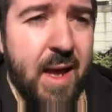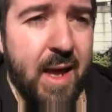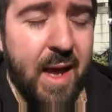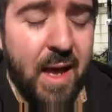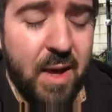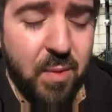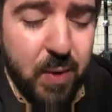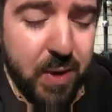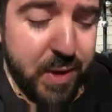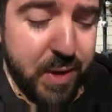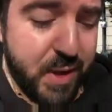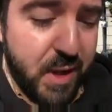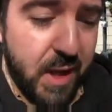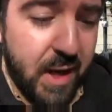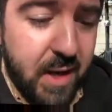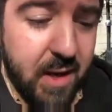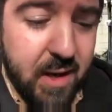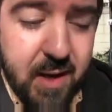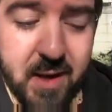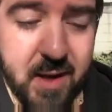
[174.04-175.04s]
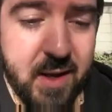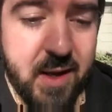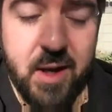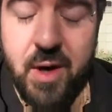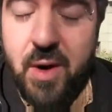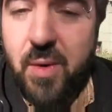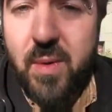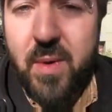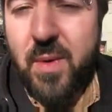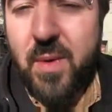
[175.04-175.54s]
And we said,
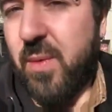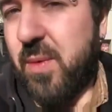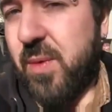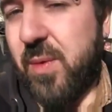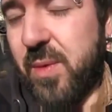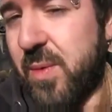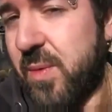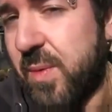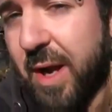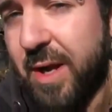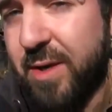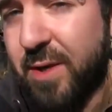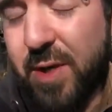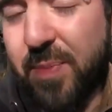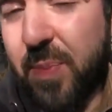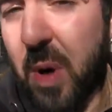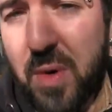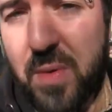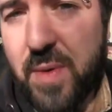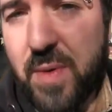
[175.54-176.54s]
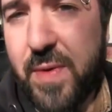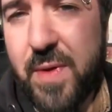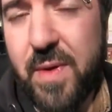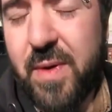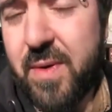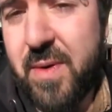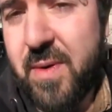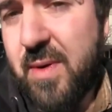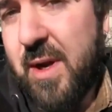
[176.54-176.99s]
I just spoke with you,